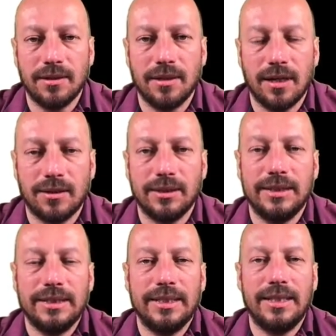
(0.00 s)
Now,
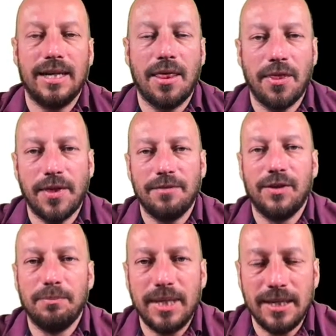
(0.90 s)
another thing
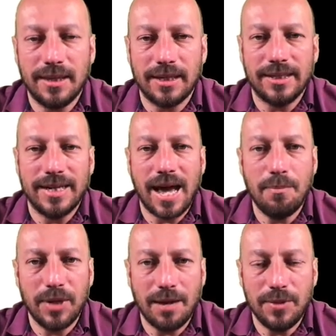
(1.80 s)
will be that in
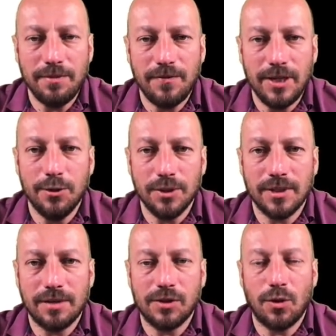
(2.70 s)
upcoming
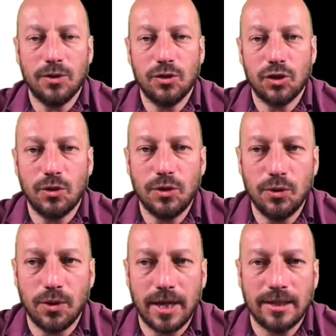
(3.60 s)
videos, I will also show
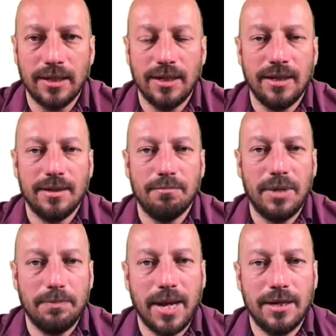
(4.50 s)
you that
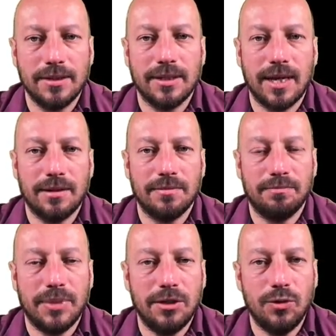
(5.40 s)
bit patterns can
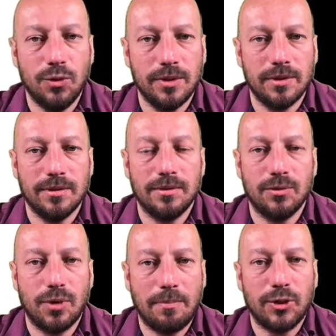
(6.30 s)
be used
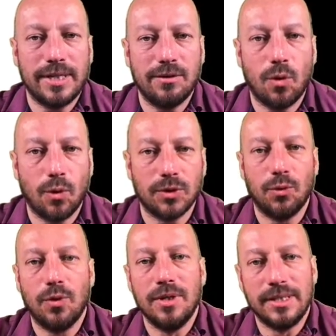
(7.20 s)
to represent
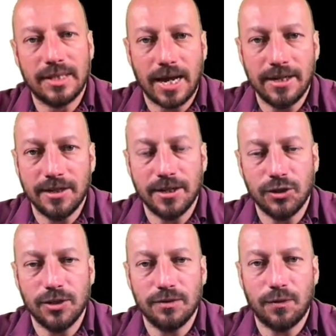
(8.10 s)
also signed
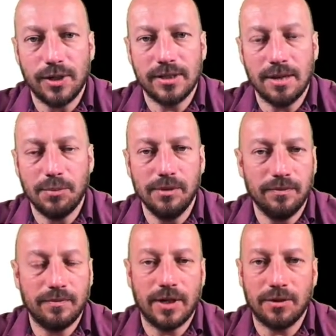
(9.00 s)
integers, for example,
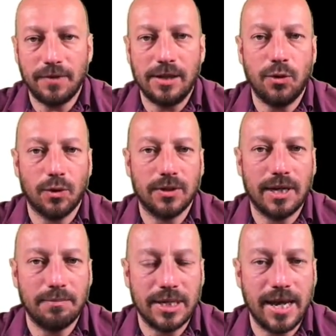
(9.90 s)
where a value also
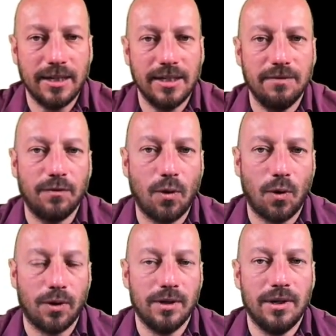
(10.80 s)
can be negative,
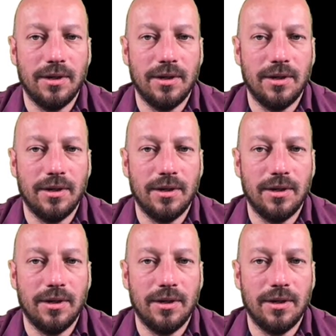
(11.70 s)
or